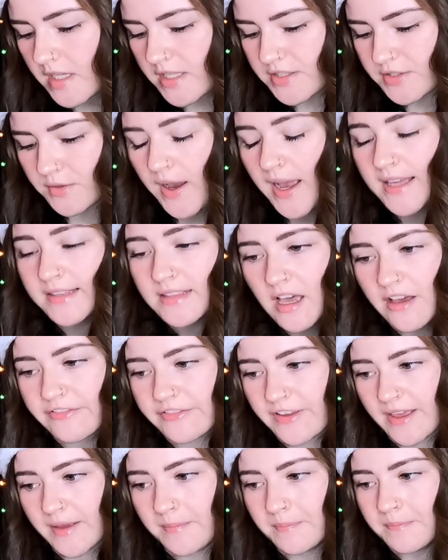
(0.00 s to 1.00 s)
So I
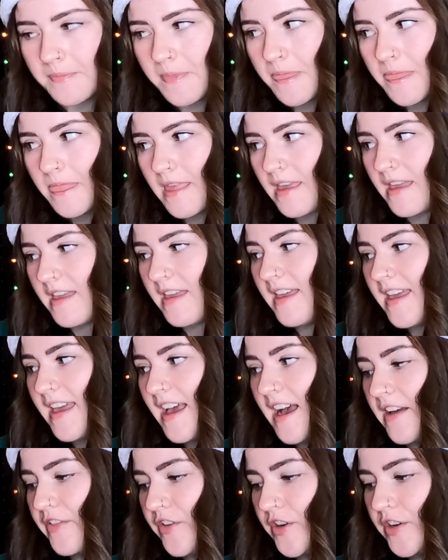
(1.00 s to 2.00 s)
love him.
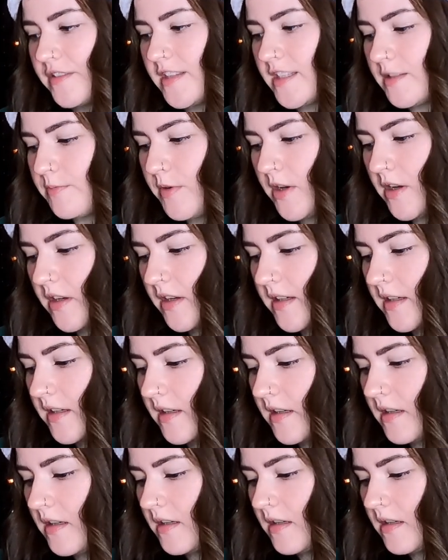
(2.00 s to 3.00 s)
I've heard this book,
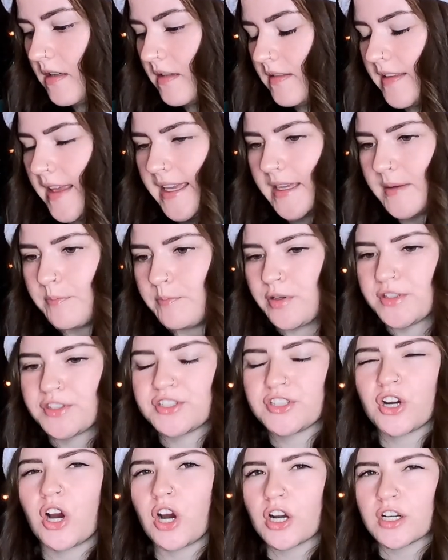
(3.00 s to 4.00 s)
like,
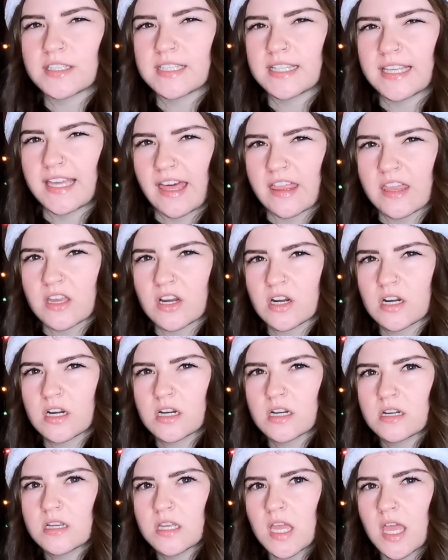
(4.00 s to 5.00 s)
puts your heart
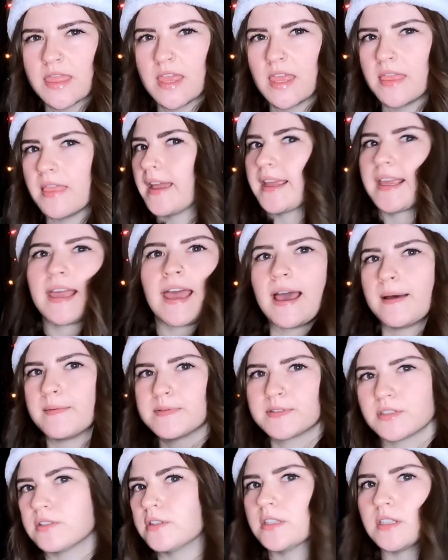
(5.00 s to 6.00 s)
together and then, like,
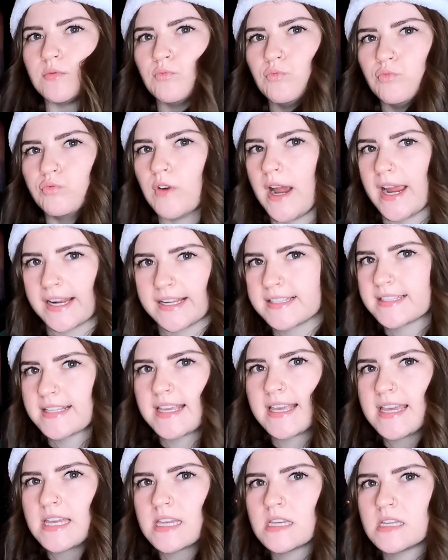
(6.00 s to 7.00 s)
absolutely wrecks
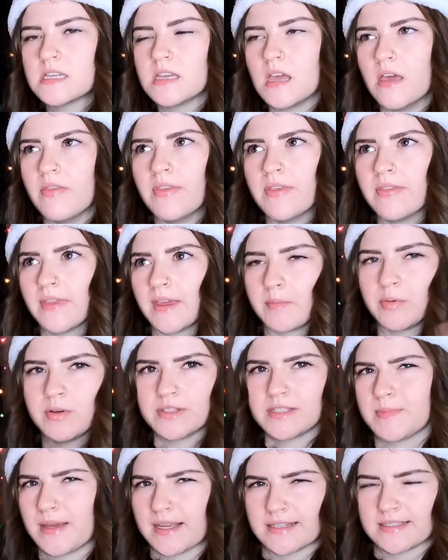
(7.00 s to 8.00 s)
it and then, like,
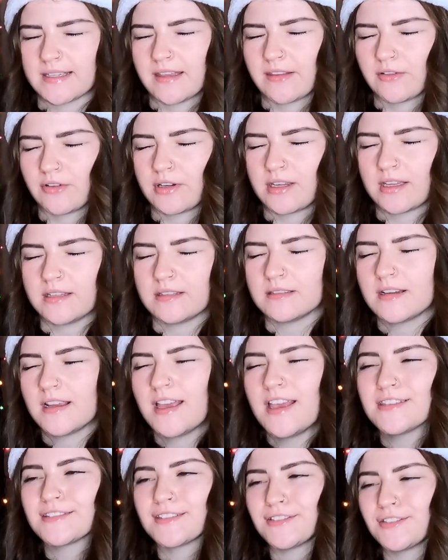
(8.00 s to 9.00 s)
puts it back together again.
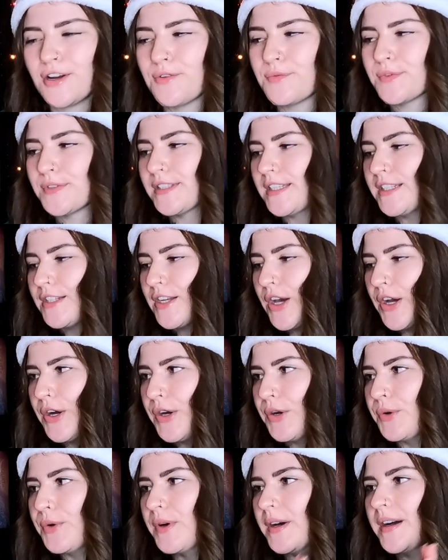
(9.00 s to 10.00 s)
So I don't really
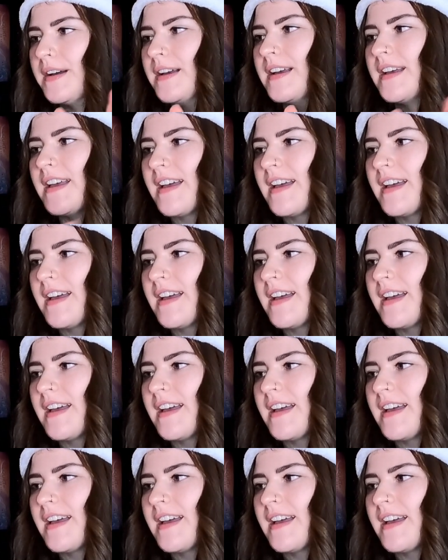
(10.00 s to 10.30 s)
know.